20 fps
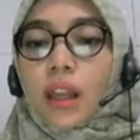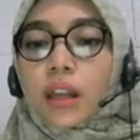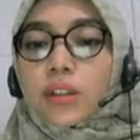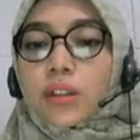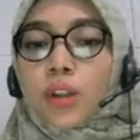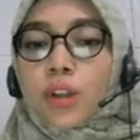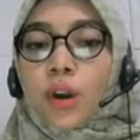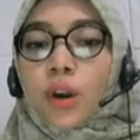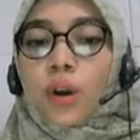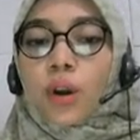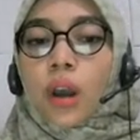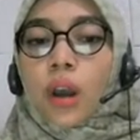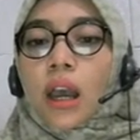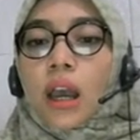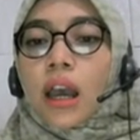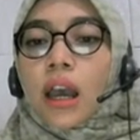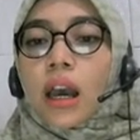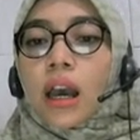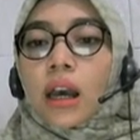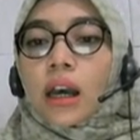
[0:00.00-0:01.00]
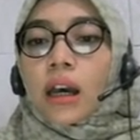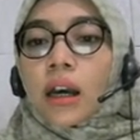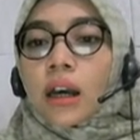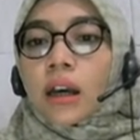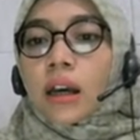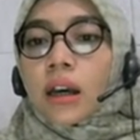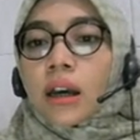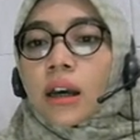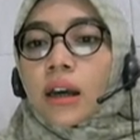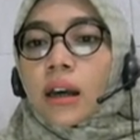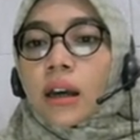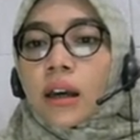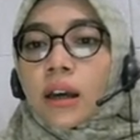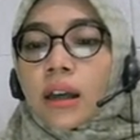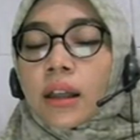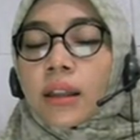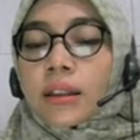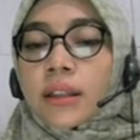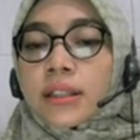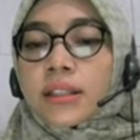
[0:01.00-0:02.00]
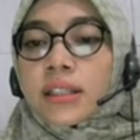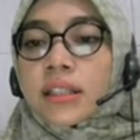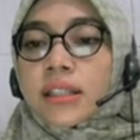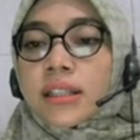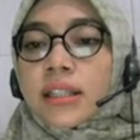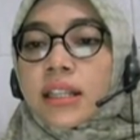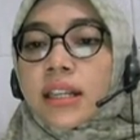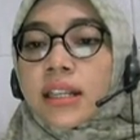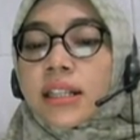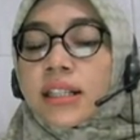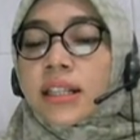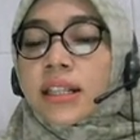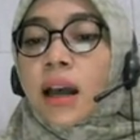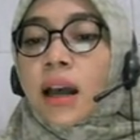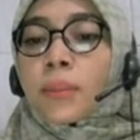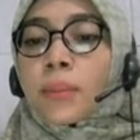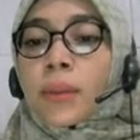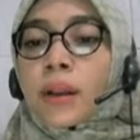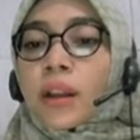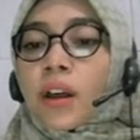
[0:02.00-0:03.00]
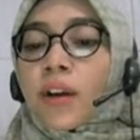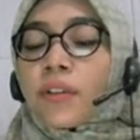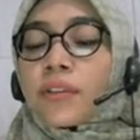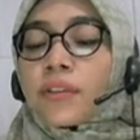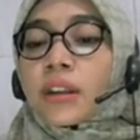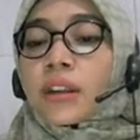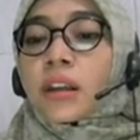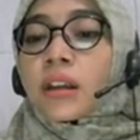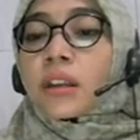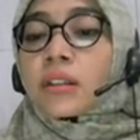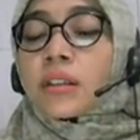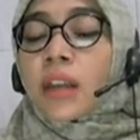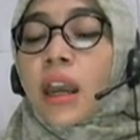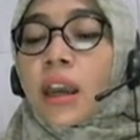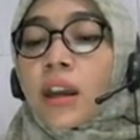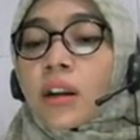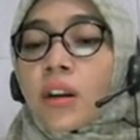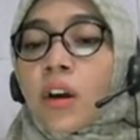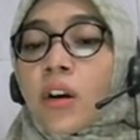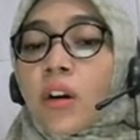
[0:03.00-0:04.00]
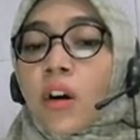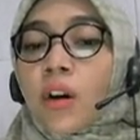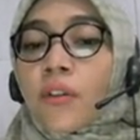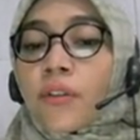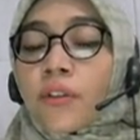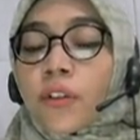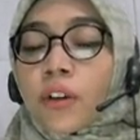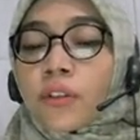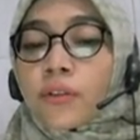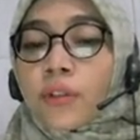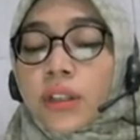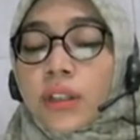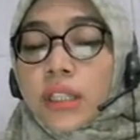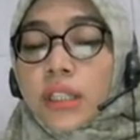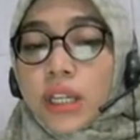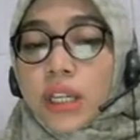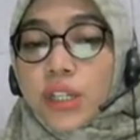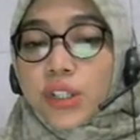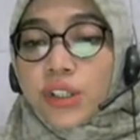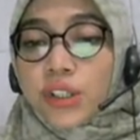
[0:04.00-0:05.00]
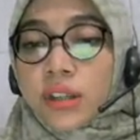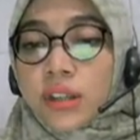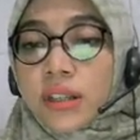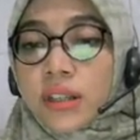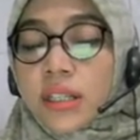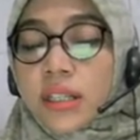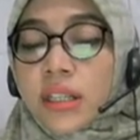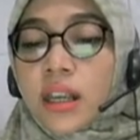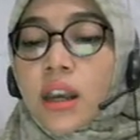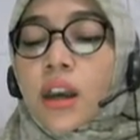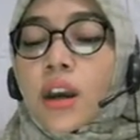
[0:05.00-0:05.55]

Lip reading: So this is the example of the dialogue of conversations.